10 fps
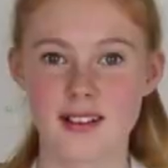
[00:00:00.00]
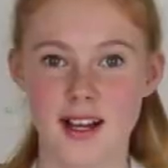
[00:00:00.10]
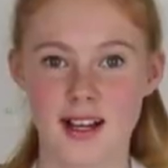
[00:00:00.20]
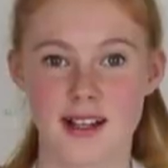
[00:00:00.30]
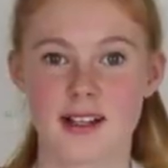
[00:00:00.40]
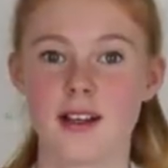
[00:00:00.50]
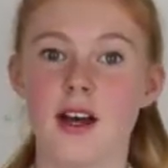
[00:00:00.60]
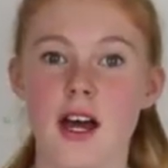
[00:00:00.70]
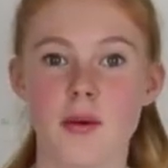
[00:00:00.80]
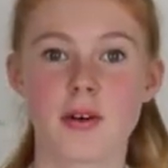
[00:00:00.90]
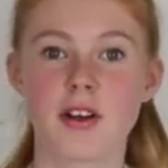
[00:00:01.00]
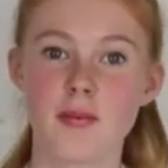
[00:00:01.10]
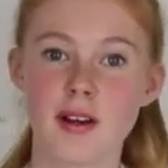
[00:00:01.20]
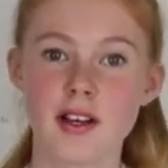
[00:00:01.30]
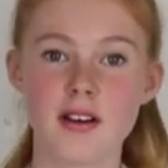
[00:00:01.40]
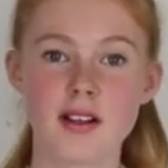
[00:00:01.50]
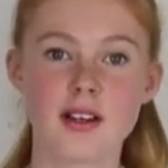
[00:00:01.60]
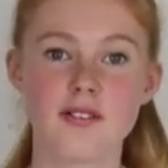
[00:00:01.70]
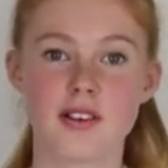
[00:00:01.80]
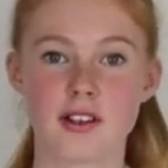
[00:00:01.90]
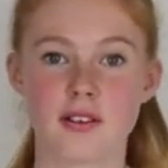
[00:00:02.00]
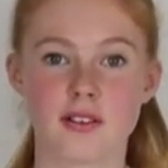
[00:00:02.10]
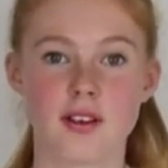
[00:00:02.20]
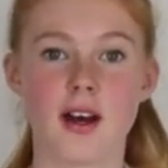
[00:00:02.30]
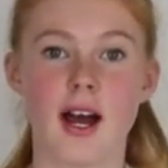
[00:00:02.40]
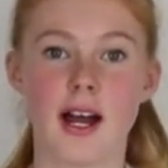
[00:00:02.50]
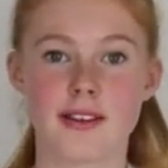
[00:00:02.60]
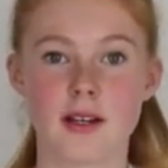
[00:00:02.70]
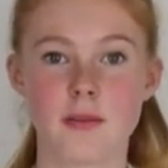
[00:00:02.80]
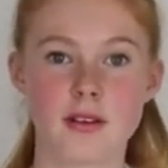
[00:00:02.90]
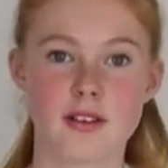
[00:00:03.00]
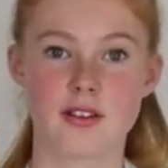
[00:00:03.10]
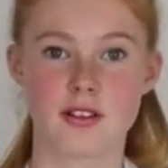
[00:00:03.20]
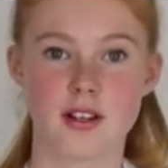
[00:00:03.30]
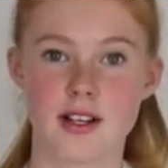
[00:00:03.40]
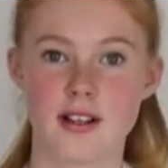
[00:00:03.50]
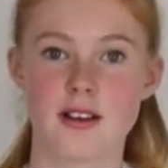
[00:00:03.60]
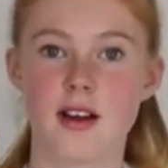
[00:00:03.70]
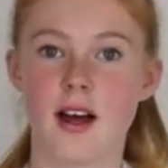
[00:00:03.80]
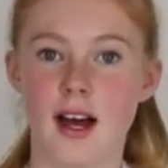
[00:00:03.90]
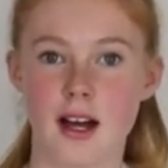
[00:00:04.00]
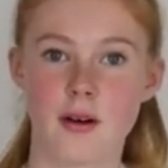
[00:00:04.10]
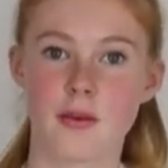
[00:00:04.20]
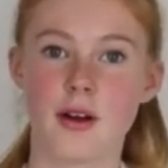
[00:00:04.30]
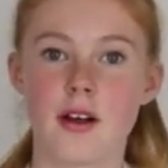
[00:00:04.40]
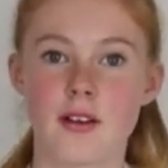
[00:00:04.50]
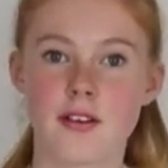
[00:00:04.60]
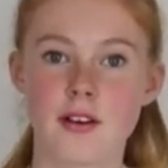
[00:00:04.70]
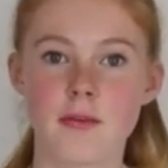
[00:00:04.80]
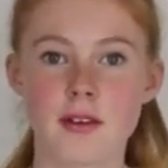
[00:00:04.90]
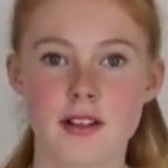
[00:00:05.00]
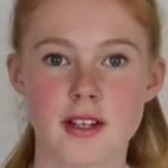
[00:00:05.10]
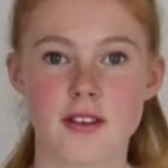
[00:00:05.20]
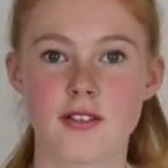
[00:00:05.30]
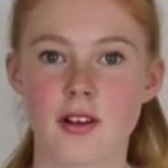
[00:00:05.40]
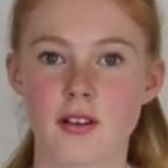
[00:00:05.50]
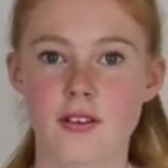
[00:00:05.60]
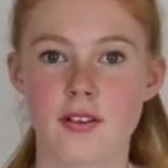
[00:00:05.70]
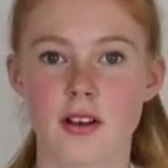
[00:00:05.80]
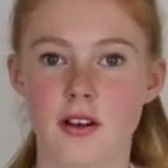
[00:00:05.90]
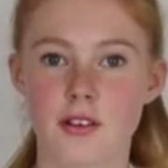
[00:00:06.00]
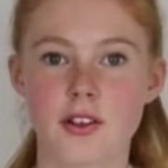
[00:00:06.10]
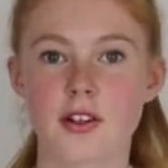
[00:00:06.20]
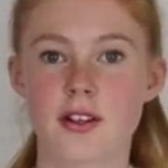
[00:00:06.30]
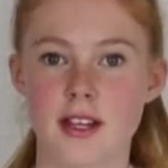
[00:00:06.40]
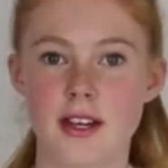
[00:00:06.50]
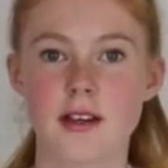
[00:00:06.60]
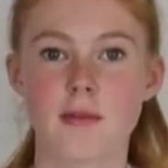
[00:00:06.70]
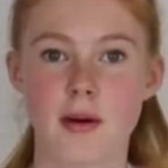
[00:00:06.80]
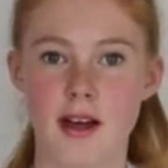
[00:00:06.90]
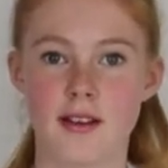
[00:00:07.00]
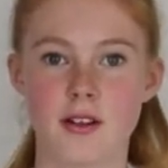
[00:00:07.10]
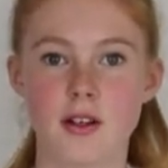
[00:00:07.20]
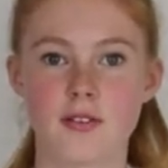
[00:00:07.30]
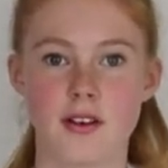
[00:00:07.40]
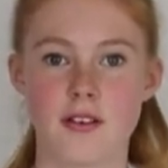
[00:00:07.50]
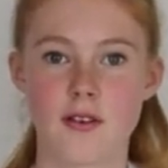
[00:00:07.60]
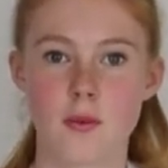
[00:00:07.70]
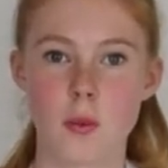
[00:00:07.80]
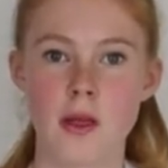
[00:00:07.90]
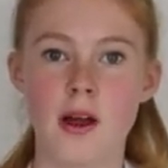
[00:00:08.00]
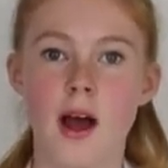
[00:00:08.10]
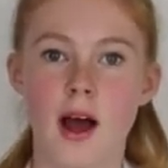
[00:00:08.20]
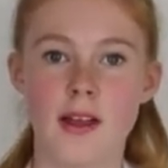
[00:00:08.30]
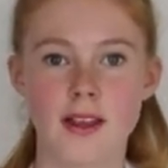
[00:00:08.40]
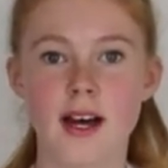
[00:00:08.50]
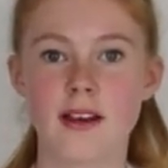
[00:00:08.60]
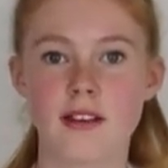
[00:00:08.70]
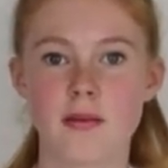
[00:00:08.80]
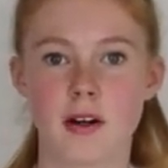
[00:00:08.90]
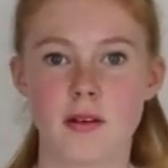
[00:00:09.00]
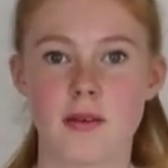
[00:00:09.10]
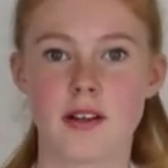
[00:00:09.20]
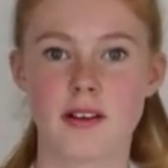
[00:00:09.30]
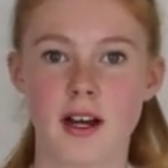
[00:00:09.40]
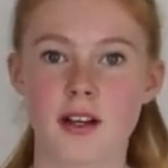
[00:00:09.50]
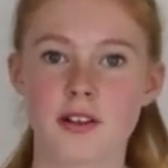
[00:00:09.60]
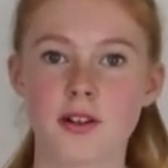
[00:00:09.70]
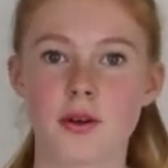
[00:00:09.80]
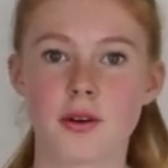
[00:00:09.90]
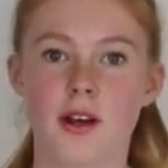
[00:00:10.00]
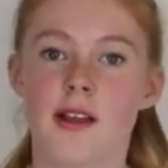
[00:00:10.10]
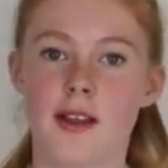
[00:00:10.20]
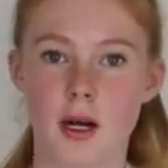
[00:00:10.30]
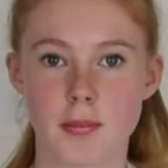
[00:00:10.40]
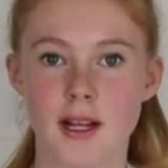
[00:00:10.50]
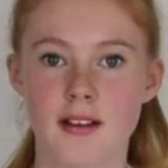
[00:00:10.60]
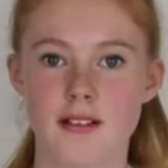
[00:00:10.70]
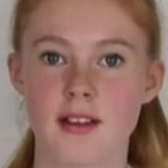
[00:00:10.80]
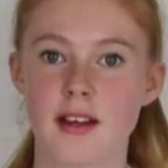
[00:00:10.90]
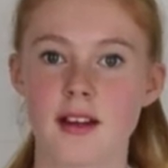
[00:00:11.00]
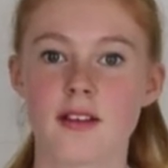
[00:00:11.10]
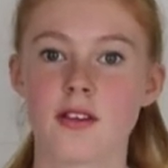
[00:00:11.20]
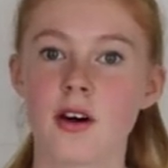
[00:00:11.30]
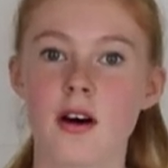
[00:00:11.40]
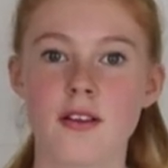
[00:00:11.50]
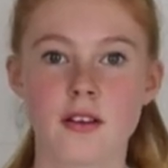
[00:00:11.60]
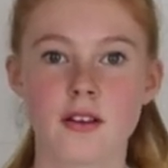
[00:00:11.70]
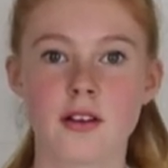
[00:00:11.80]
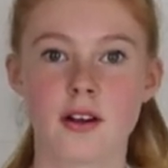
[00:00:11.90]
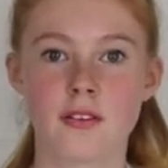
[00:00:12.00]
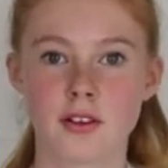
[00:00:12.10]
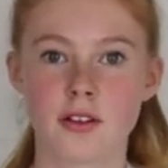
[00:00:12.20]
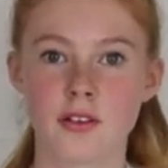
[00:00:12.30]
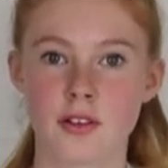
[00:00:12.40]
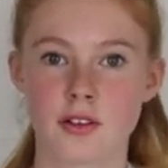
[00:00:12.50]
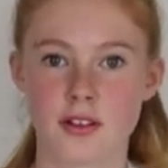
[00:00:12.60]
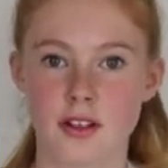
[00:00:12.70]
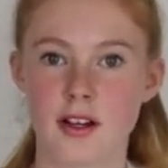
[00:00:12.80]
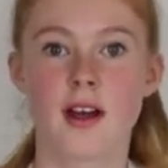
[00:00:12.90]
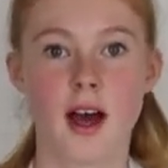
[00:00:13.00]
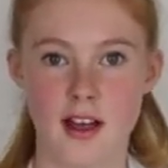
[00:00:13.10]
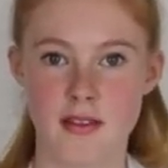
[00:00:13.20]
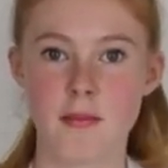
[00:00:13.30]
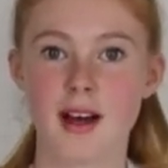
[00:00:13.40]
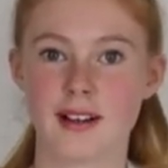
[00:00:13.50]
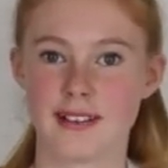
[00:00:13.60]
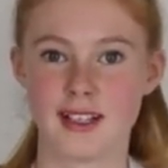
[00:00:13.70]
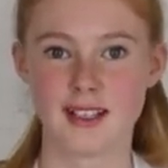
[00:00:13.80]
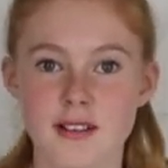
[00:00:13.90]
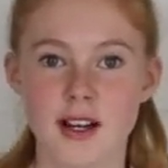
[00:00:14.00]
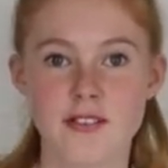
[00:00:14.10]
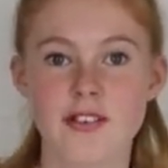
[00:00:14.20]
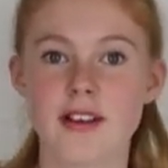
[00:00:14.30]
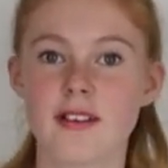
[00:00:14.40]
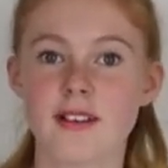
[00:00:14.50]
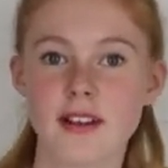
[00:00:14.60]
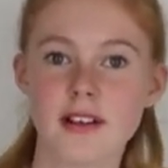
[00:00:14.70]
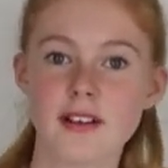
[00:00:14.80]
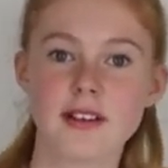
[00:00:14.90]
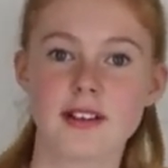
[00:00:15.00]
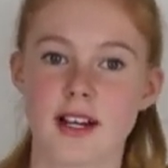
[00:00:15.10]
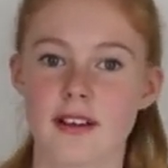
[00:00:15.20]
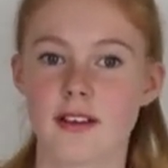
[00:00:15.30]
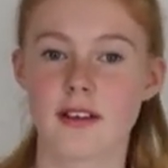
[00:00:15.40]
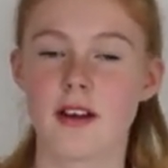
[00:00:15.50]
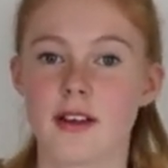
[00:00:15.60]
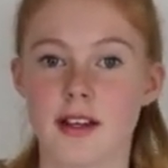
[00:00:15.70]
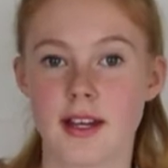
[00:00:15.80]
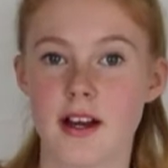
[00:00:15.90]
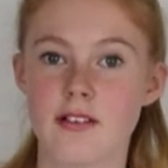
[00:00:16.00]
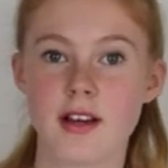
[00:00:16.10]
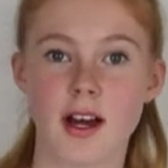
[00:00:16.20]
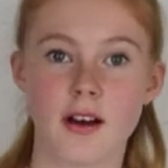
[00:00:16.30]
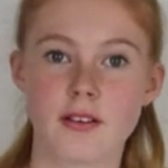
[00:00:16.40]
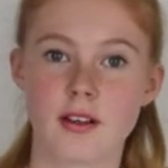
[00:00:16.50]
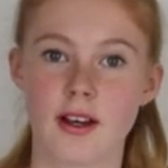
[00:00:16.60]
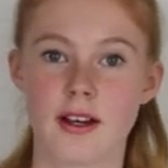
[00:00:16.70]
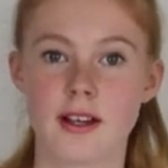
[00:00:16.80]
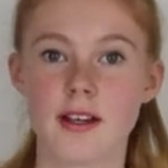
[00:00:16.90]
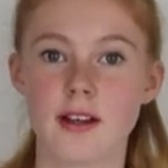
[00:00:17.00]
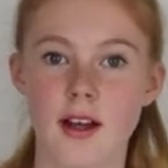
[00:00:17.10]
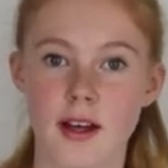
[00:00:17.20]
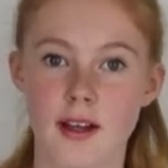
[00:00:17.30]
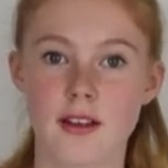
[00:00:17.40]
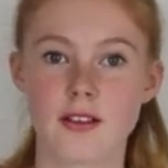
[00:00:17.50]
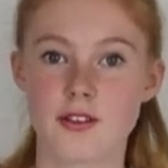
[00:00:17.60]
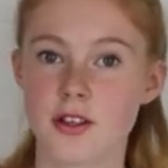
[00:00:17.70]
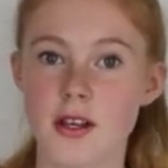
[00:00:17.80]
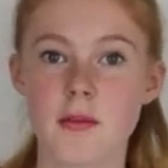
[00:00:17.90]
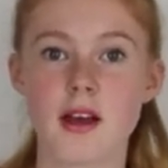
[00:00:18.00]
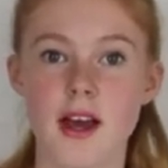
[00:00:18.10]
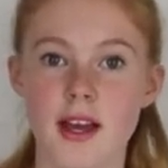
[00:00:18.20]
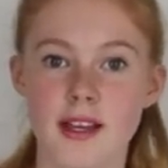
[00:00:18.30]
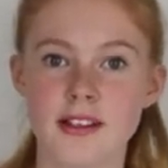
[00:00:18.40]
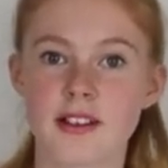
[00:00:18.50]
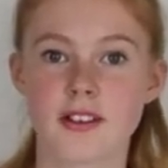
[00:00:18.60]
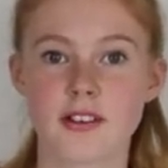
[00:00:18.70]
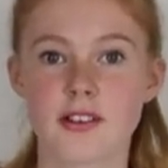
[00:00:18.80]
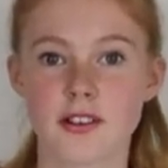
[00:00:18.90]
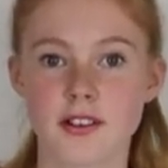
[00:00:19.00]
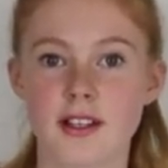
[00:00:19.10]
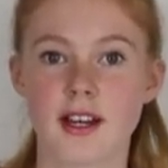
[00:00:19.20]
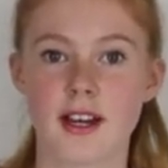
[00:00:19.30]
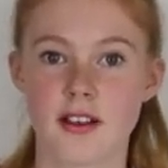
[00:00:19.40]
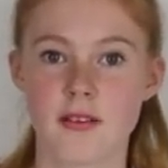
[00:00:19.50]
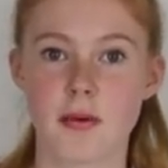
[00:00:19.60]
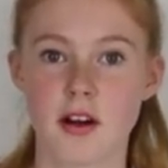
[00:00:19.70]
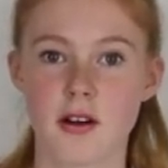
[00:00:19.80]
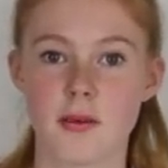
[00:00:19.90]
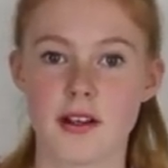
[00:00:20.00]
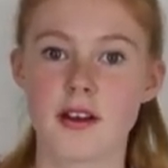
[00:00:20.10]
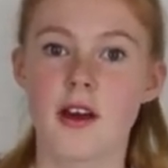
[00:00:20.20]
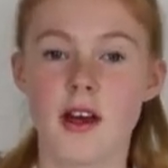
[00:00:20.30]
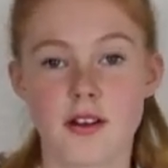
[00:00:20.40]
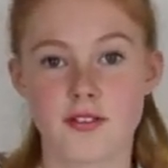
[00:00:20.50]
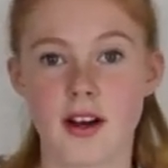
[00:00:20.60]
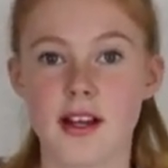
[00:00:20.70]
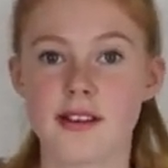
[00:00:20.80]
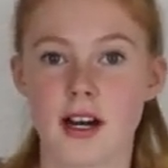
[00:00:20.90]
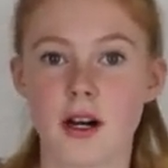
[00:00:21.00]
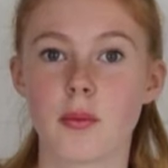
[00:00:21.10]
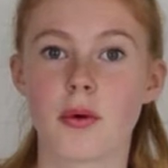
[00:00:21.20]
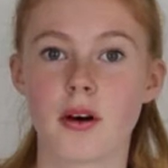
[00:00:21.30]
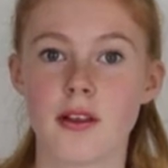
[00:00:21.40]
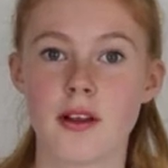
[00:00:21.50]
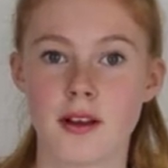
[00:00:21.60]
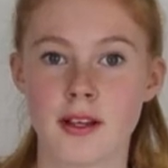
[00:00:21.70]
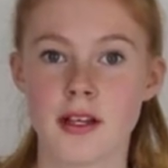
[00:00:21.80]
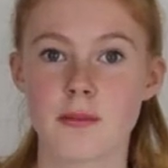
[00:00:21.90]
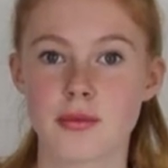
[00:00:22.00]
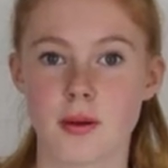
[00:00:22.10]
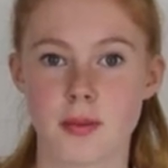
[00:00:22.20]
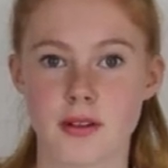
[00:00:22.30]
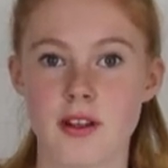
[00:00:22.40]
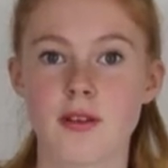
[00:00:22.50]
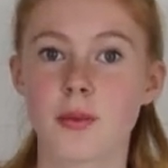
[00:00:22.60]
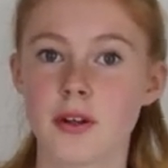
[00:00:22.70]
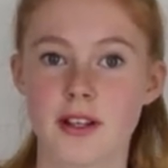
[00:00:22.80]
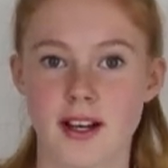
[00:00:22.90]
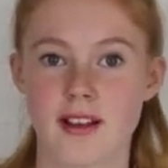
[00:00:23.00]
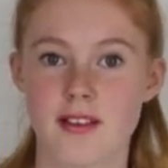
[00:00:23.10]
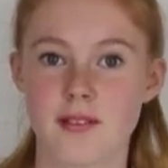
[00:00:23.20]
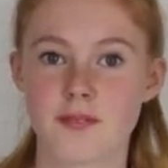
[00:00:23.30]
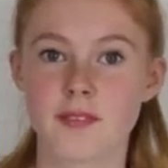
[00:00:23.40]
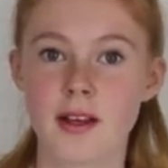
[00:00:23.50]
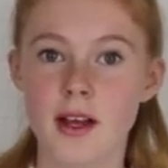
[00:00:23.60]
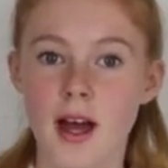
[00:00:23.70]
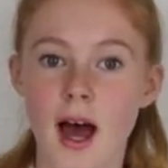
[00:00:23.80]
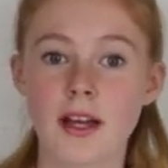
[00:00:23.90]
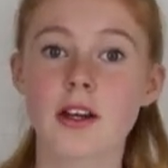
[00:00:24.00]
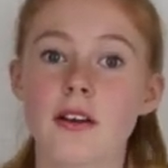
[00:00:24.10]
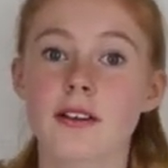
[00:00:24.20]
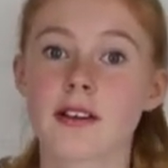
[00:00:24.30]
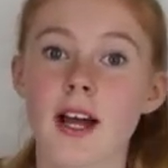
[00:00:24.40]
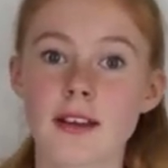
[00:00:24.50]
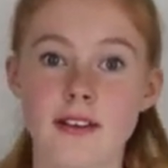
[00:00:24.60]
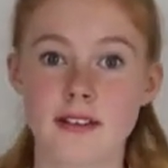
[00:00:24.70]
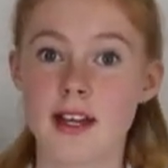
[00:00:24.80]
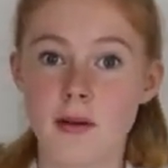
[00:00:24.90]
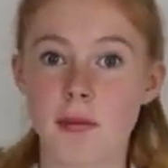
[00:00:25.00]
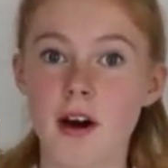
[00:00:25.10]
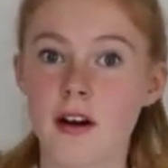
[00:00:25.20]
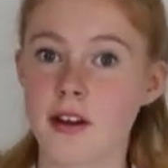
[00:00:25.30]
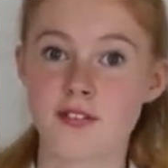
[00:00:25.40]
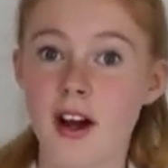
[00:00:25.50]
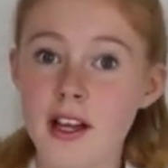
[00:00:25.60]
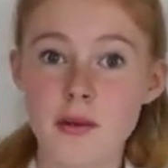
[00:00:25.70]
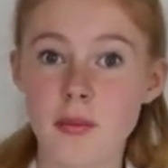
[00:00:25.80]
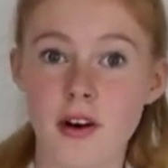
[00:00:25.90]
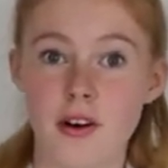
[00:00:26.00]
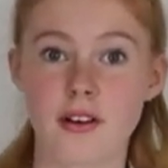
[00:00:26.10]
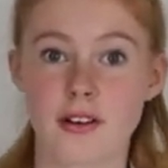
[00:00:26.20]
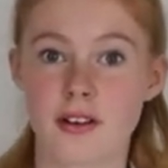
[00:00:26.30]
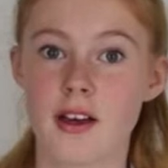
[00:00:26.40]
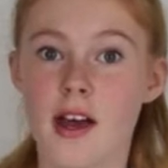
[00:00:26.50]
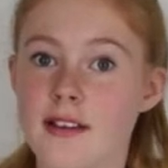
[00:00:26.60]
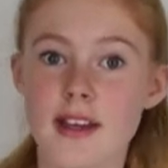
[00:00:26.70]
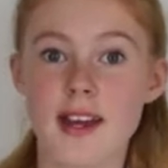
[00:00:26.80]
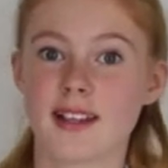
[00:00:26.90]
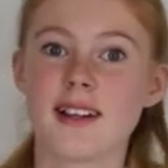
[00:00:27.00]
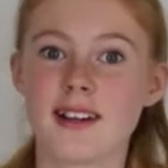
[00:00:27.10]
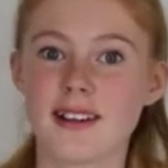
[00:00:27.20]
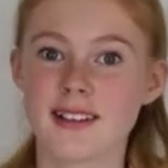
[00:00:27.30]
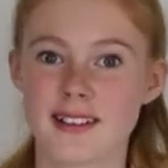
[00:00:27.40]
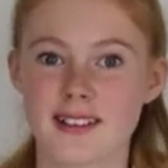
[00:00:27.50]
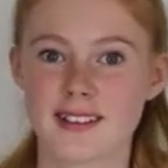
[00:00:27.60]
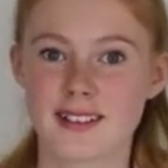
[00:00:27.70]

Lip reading: Hi, in one of my earlier videos I demonstrated how some materials conduct heat better than others. In that experiment I showed that plastic is not as good of a conductor as metal. I recently got the chance to carry out an extreme heat conducting experiment to find out what other heat properties wood has. I got the chance to take part in a firewalk! Take a look!